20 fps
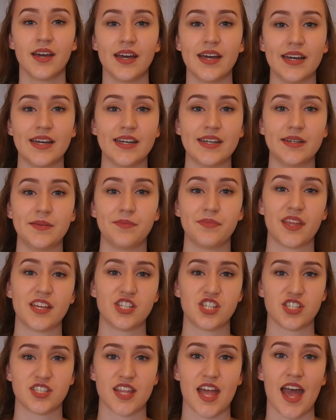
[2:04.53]
They
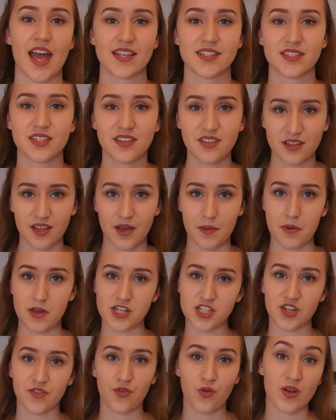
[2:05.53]
just asked a
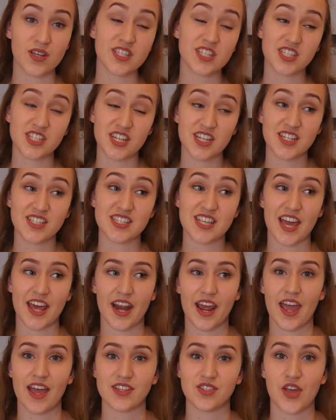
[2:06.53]
bunch of questions and I
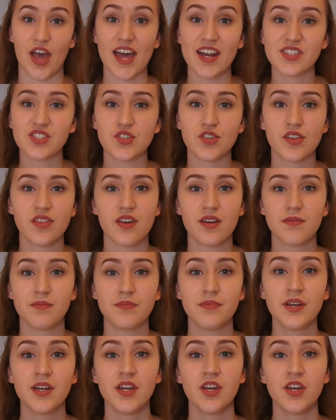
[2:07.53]
had to answer them,